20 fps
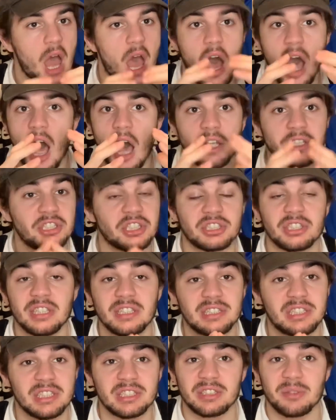I just
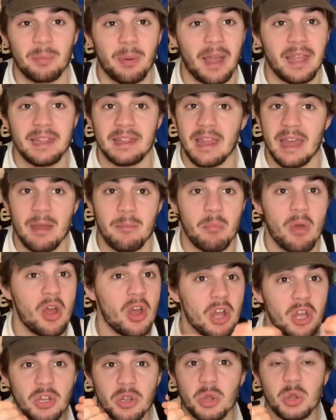anticipate them
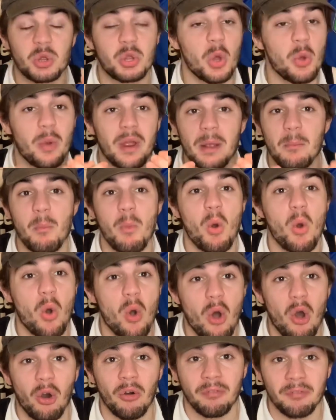doing
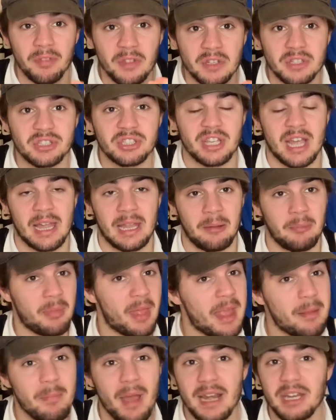more of the same.
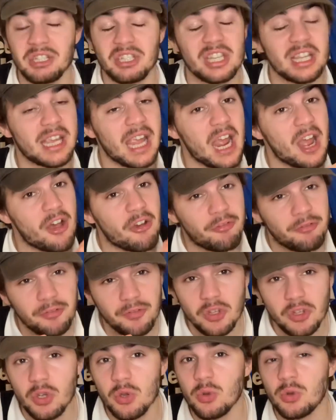They managed to get a
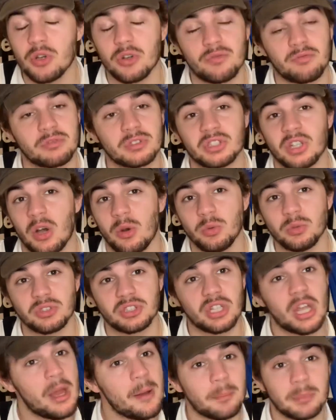few good results,
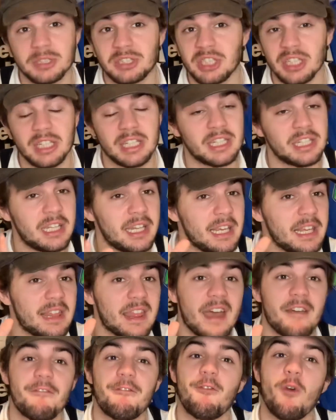particularly
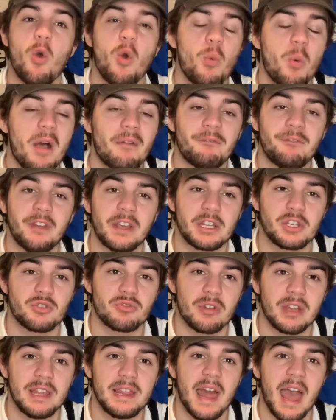that 4-1
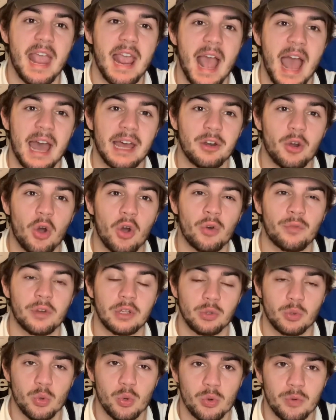victory they had over
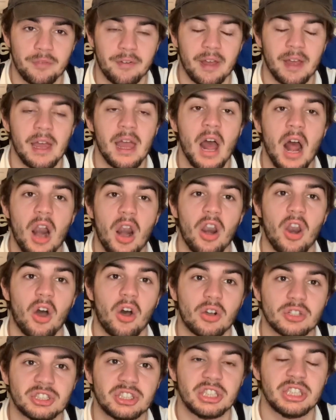Juve
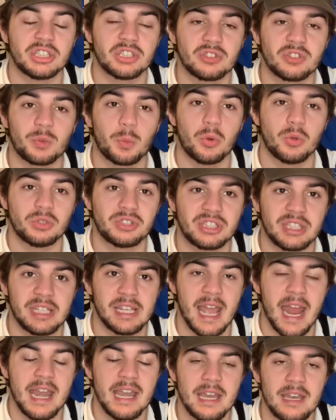last season towards the
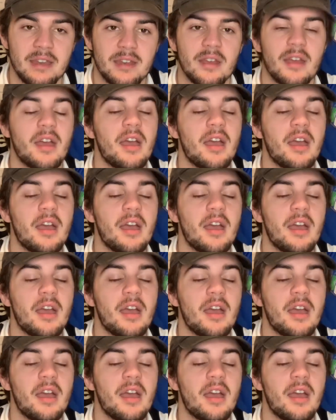end.